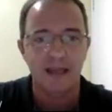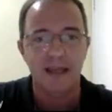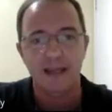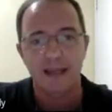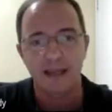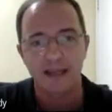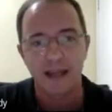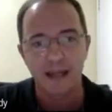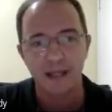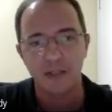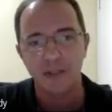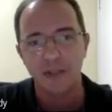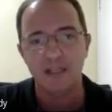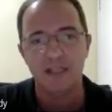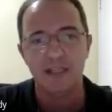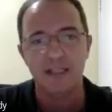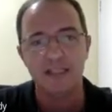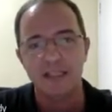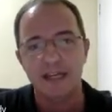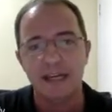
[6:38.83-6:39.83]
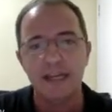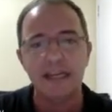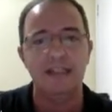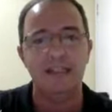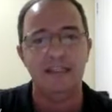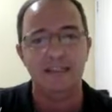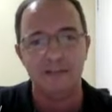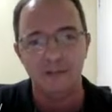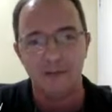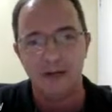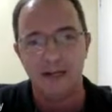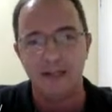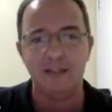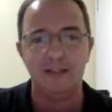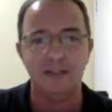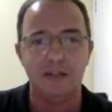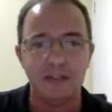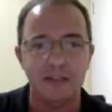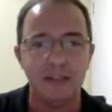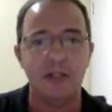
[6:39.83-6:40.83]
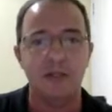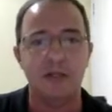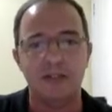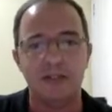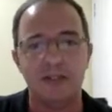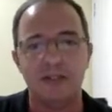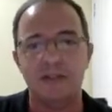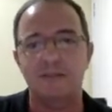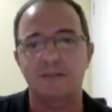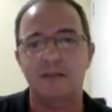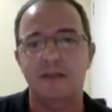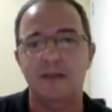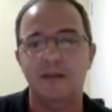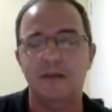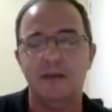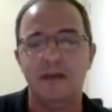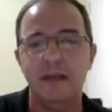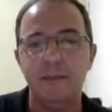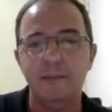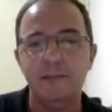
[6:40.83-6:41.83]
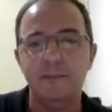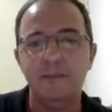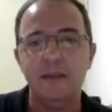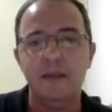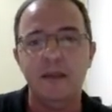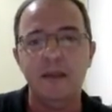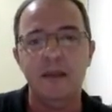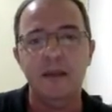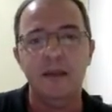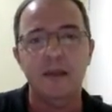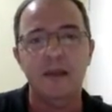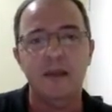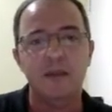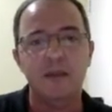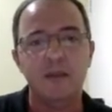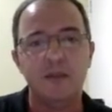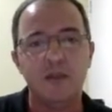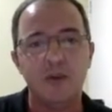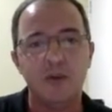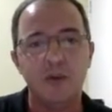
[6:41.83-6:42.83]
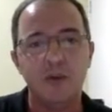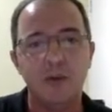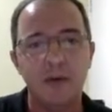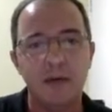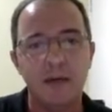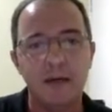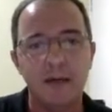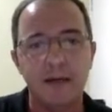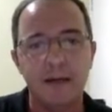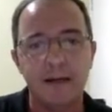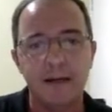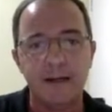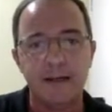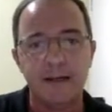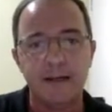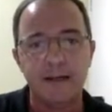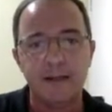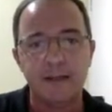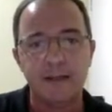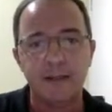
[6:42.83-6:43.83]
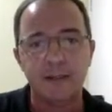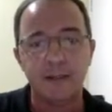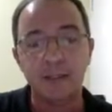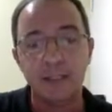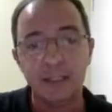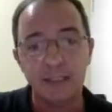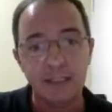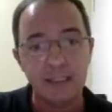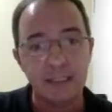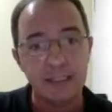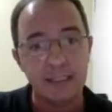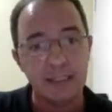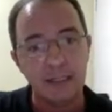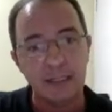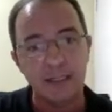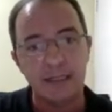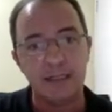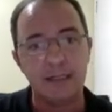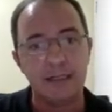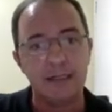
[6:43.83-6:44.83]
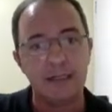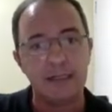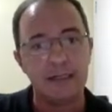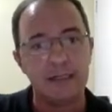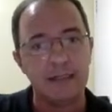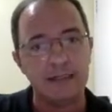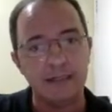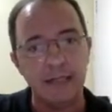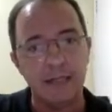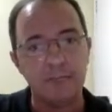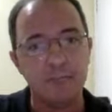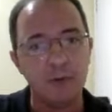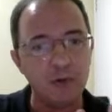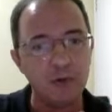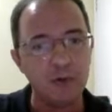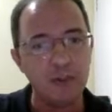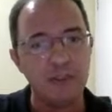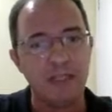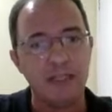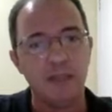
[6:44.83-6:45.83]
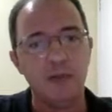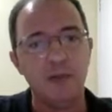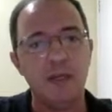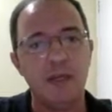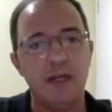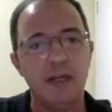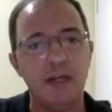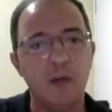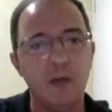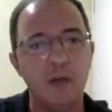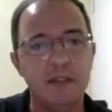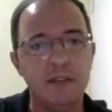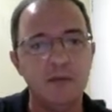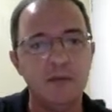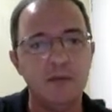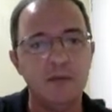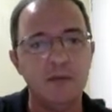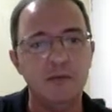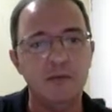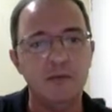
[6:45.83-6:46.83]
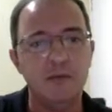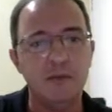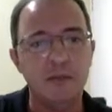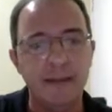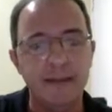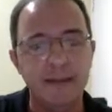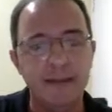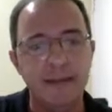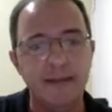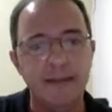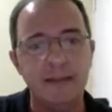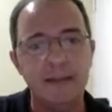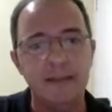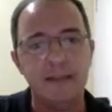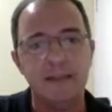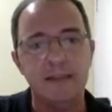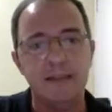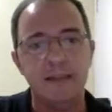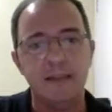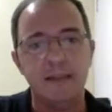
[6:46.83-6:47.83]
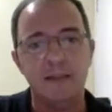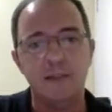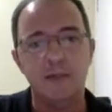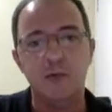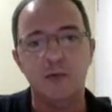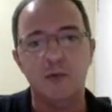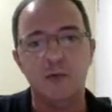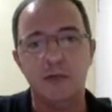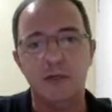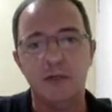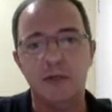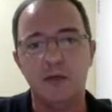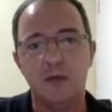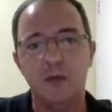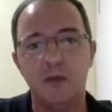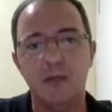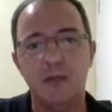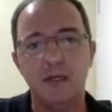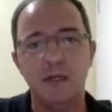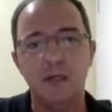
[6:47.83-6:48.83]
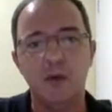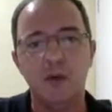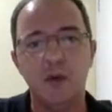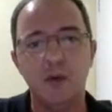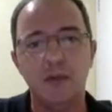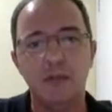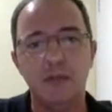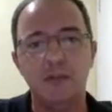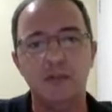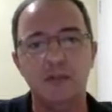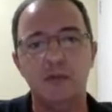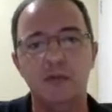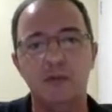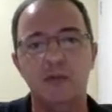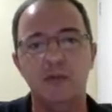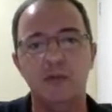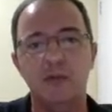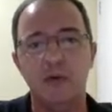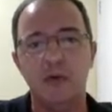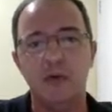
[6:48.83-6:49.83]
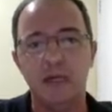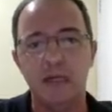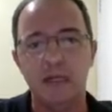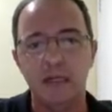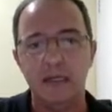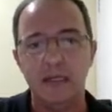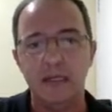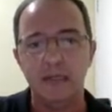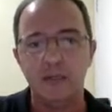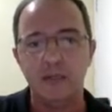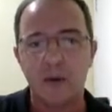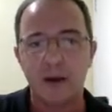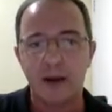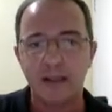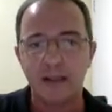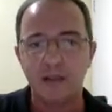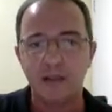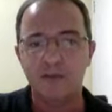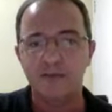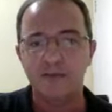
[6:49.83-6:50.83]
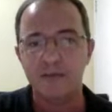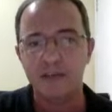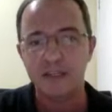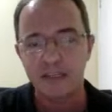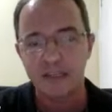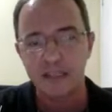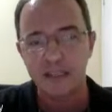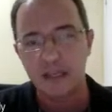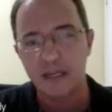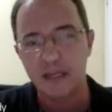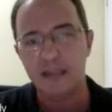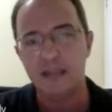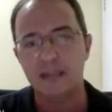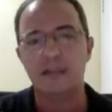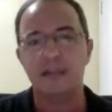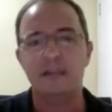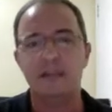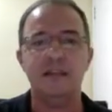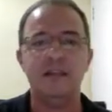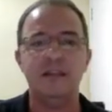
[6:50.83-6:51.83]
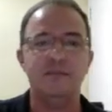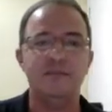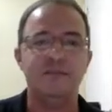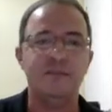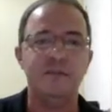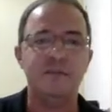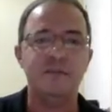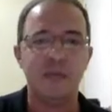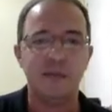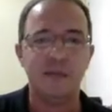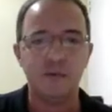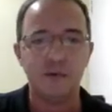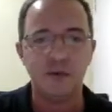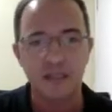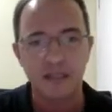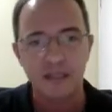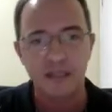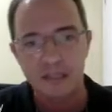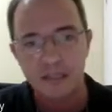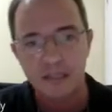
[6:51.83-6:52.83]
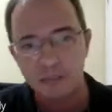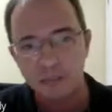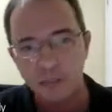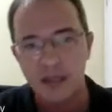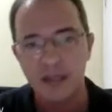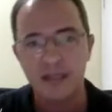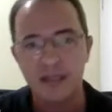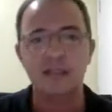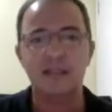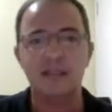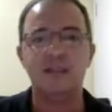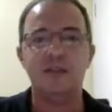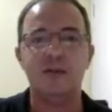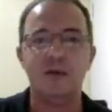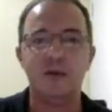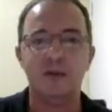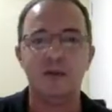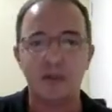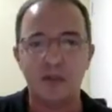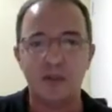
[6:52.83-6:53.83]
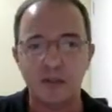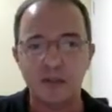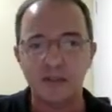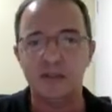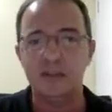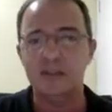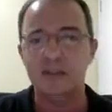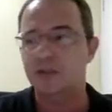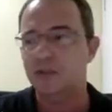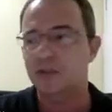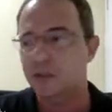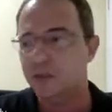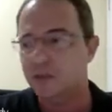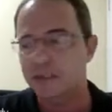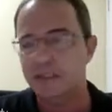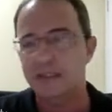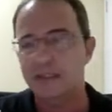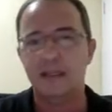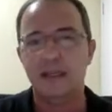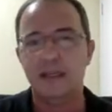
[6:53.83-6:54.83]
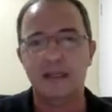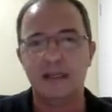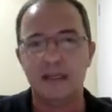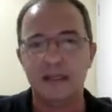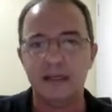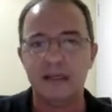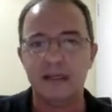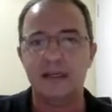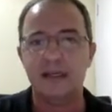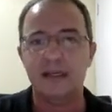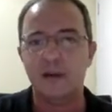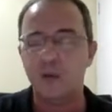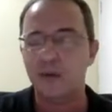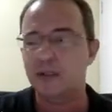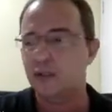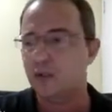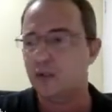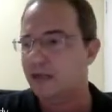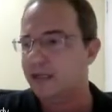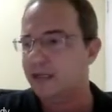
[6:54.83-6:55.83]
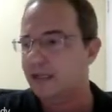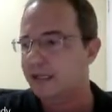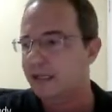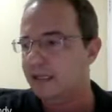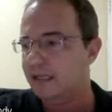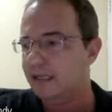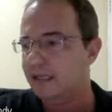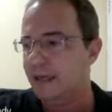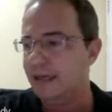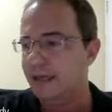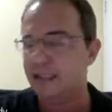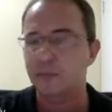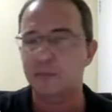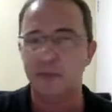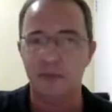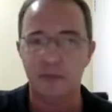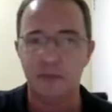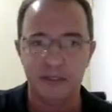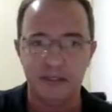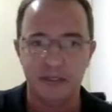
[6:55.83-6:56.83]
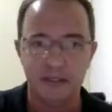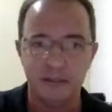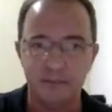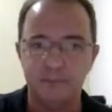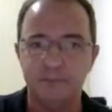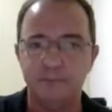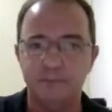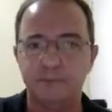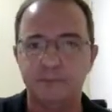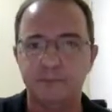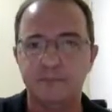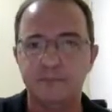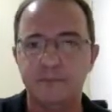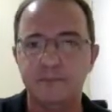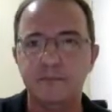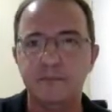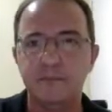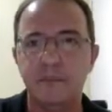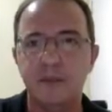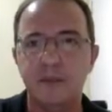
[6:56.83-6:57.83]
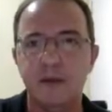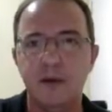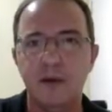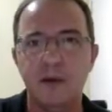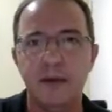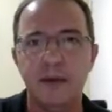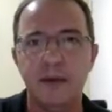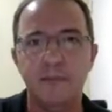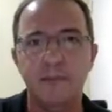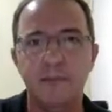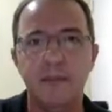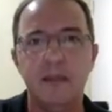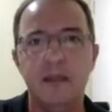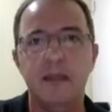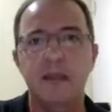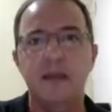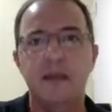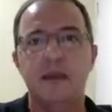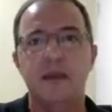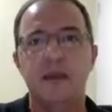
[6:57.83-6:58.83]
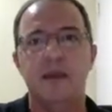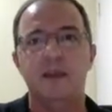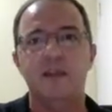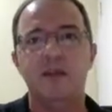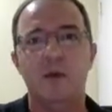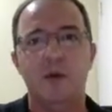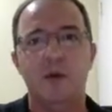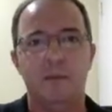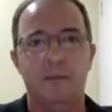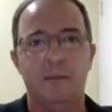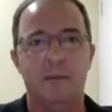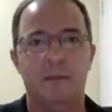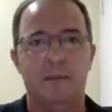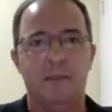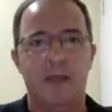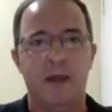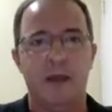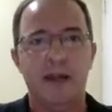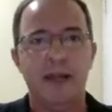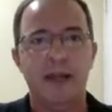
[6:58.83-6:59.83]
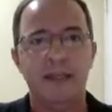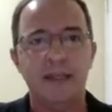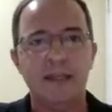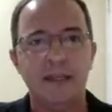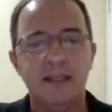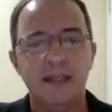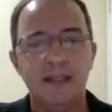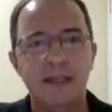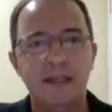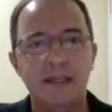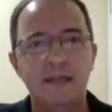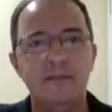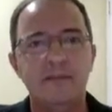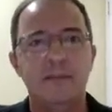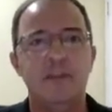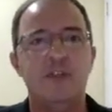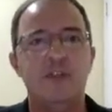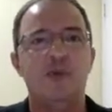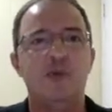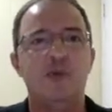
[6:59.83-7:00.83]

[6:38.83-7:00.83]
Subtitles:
actually, it's hidden, right? Not lost. Okay. So, so this is the approach that we are going to take in this work. We are going to try to investigate if memory is present or not during a quantum annealing experiment. Okay, so our idea then is to